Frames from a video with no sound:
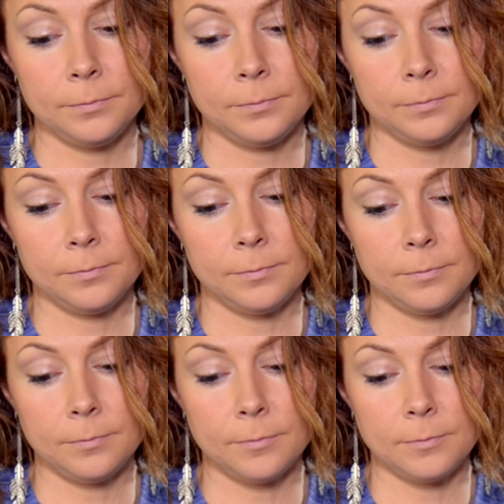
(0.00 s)

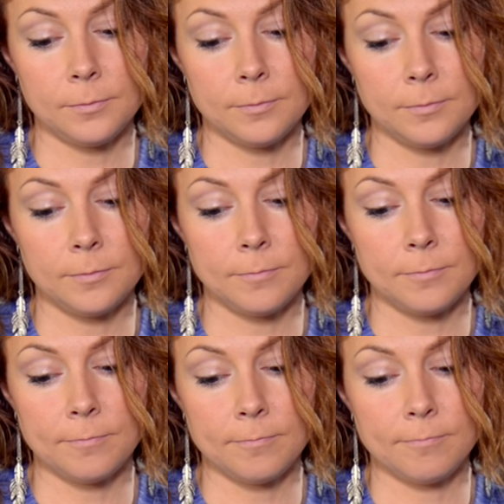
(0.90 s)

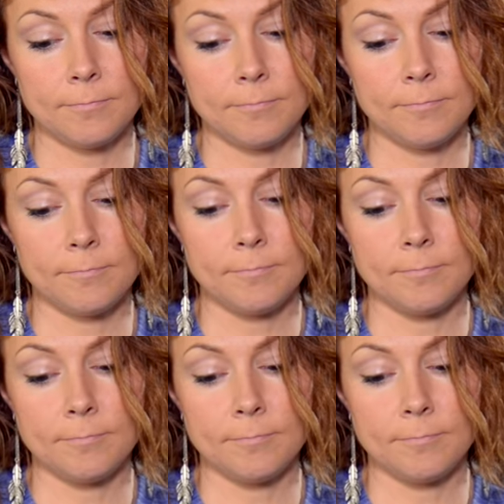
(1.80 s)
[no speech]